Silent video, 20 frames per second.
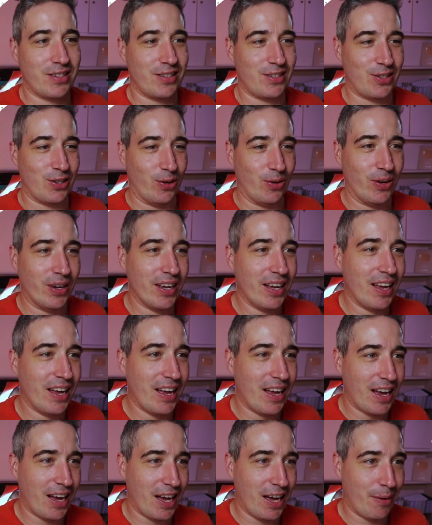so
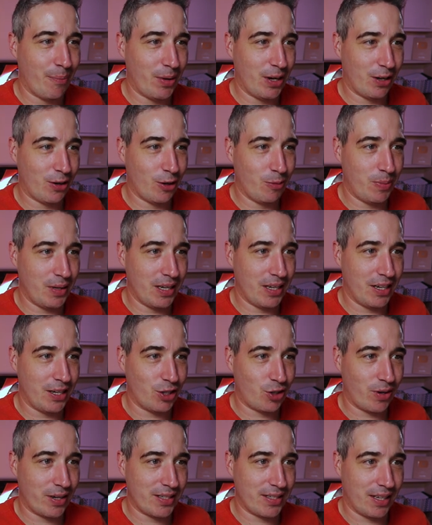um, but it could be an
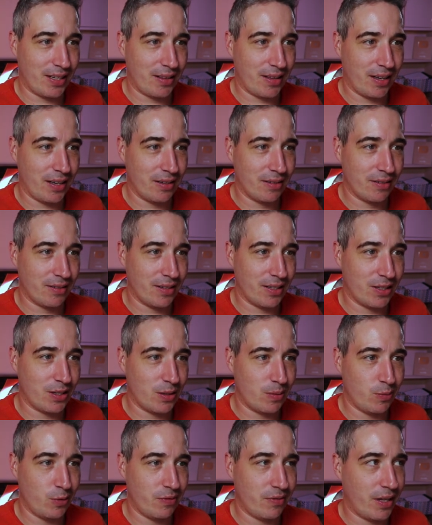interesting thing. Let's
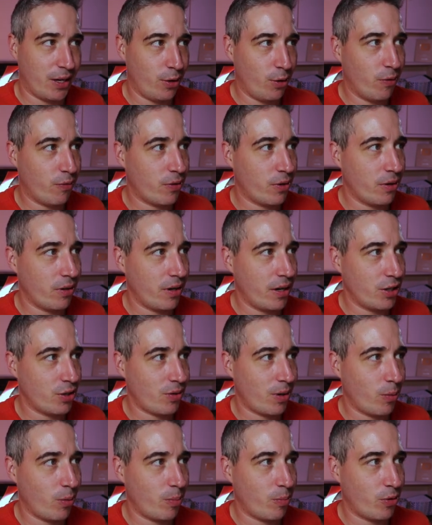just move that over and
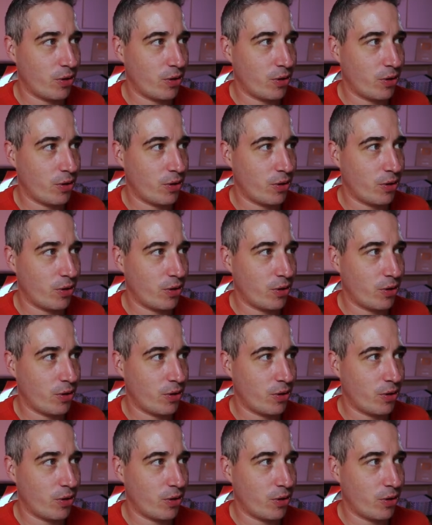try one